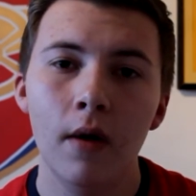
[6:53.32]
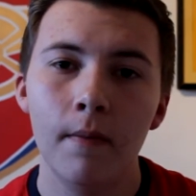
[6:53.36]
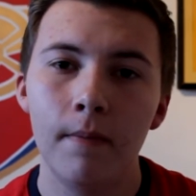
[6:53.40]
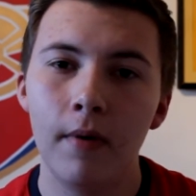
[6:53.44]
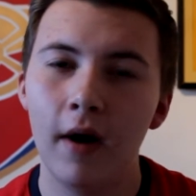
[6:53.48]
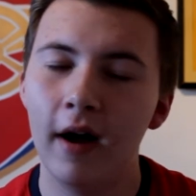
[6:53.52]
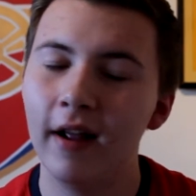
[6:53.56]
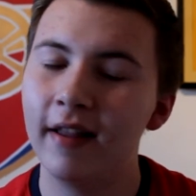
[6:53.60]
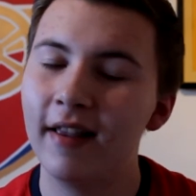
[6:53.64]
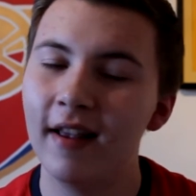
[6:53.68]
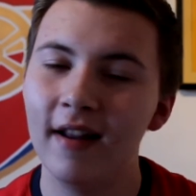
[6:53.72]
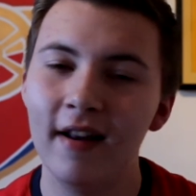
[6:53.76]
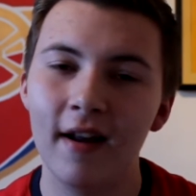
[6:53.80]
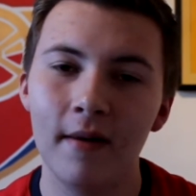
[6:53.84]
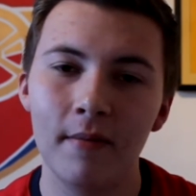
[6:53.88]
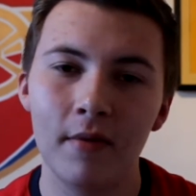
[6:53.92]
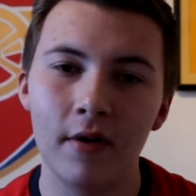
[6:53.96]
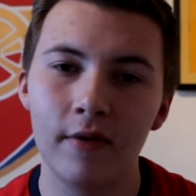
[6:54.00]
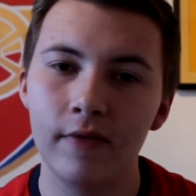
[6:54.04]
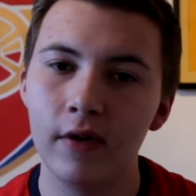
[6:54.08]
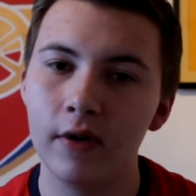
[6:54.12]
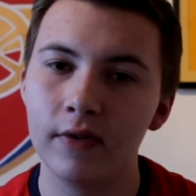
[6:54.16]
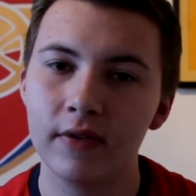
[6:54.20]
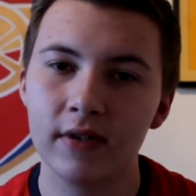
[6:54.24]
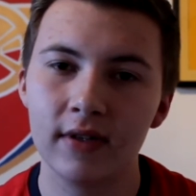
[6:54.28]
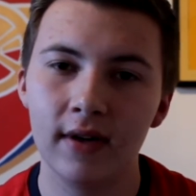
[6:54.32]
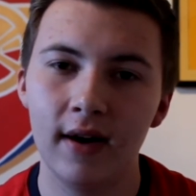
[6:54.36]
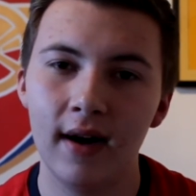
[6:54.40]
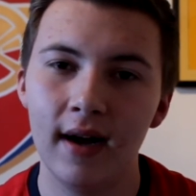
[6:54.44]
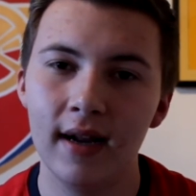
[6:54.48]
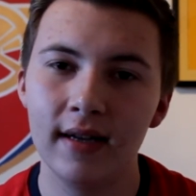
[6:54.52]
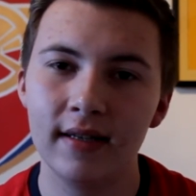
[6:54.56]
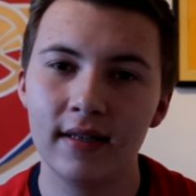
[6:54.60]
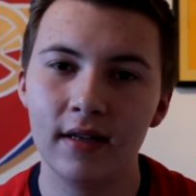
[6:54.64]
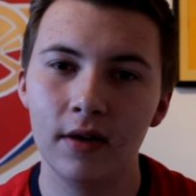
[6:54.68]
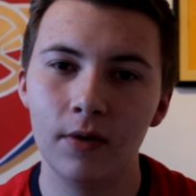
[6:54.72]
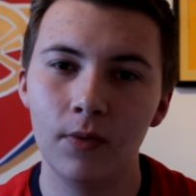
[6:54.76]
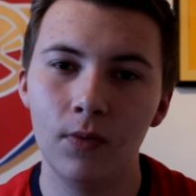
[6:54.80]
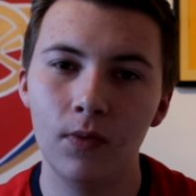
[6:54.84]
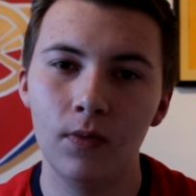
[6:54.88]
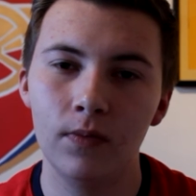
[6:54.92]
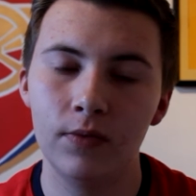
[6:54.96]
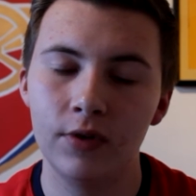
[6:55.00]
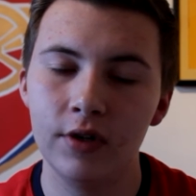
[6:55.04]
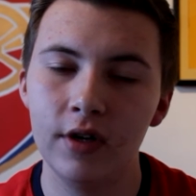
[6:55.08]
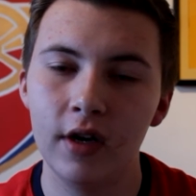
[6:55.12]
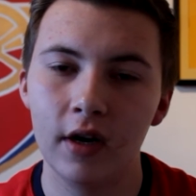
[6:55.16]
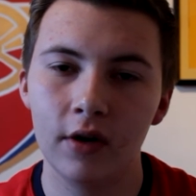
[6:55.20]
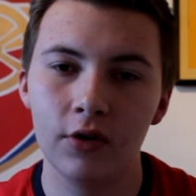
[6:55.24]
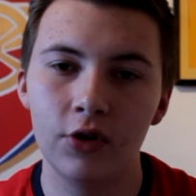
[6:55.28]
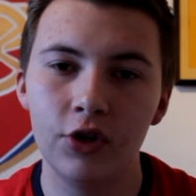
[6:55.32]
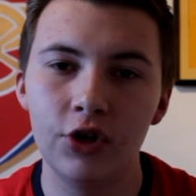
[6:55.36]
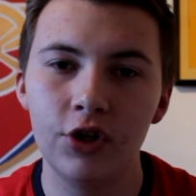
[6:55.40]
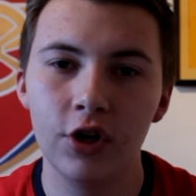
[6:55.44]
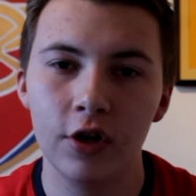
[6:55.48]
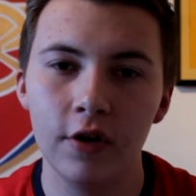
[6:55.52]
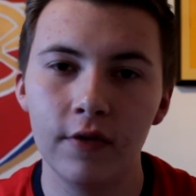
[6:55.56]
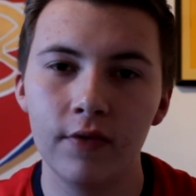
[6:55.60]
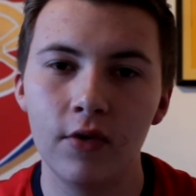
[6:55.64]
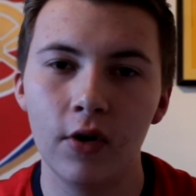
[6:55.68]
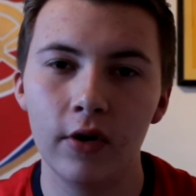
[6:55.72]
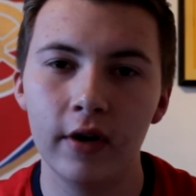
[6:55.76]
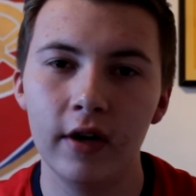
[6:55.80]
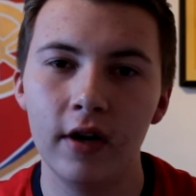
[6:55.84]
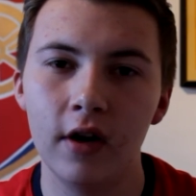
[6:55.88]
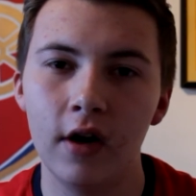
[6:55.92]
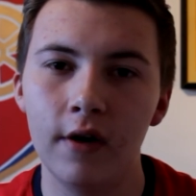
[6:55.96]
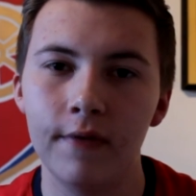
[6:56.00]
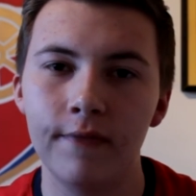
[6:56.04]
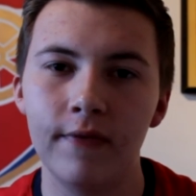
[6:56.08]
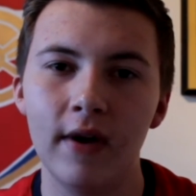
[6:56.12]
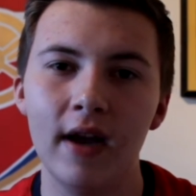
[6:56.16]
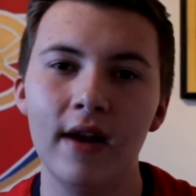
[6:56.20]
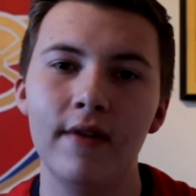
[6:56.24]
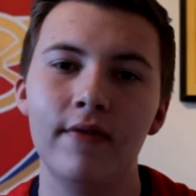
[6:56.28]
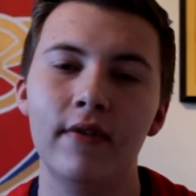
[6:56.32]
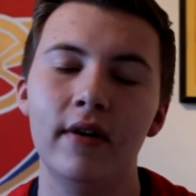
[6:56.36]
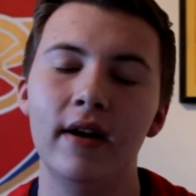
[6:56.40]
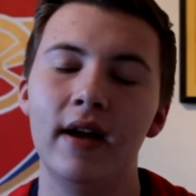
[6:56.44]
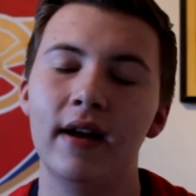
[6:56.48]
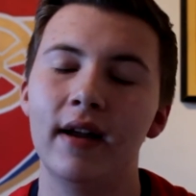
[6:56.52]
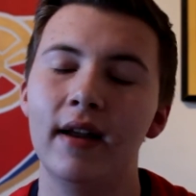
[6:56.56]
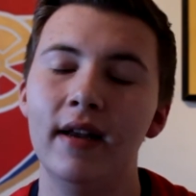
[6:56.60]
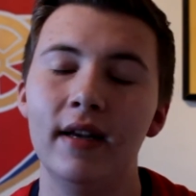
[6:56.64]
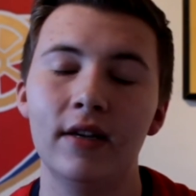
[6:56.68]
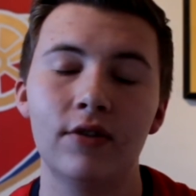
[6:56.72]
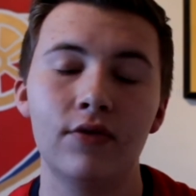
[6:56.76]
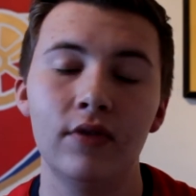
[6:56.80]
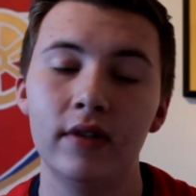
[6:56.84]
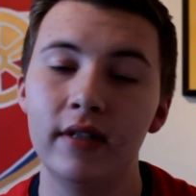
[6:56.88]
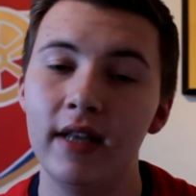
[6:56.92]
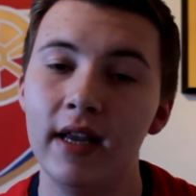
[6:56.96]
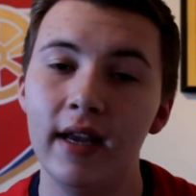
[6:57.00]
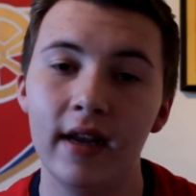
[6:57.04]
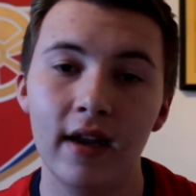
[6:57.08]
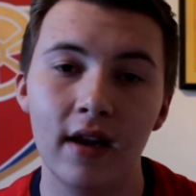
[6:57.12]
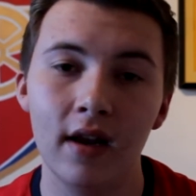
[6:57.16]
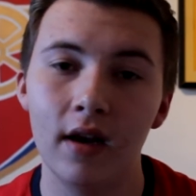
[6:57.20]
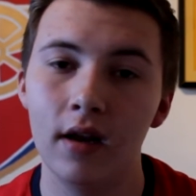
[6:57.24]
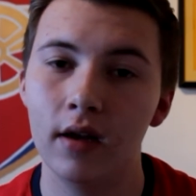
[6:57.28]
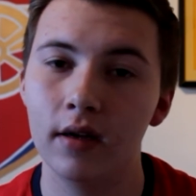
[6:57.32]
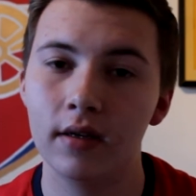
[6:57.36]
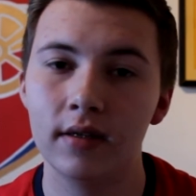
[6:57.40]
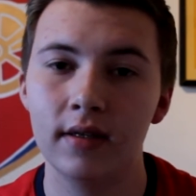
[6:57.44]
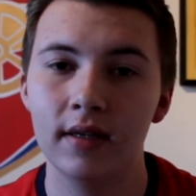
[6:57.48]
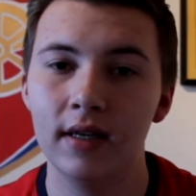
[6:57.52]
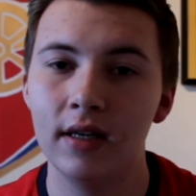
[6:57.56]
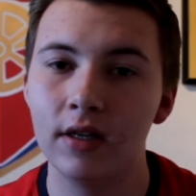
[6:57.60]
but the number of offsides that, you know, should have gone in our favour in that, it's ridiculous.